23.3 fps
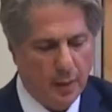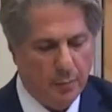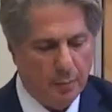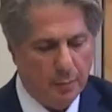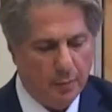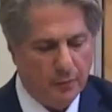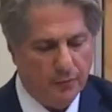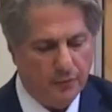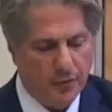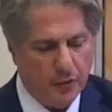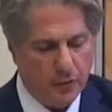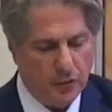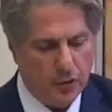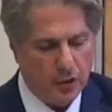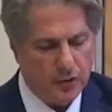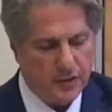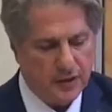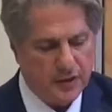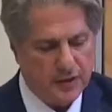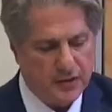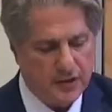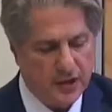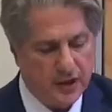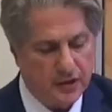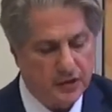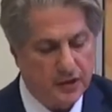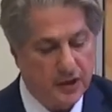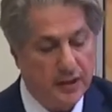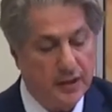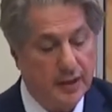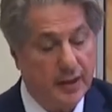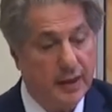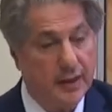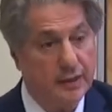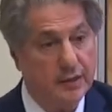Before noting certain
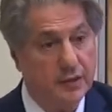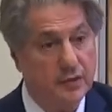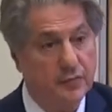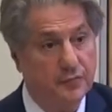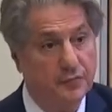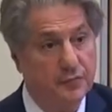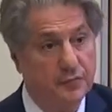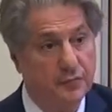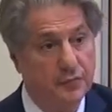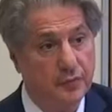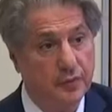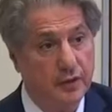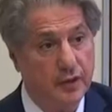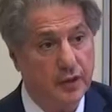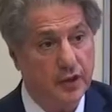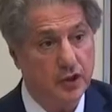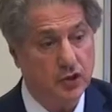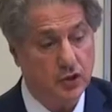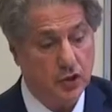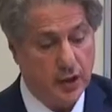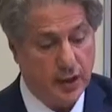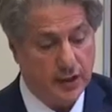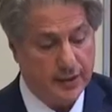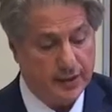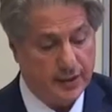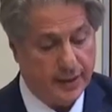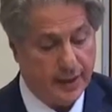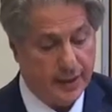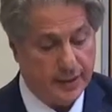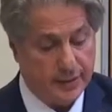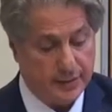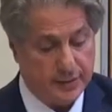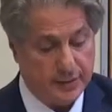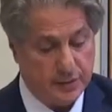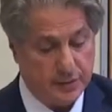negative regional
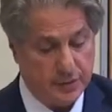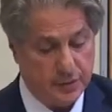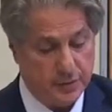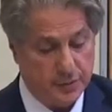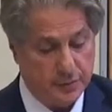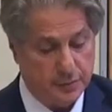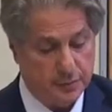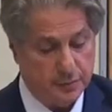trends,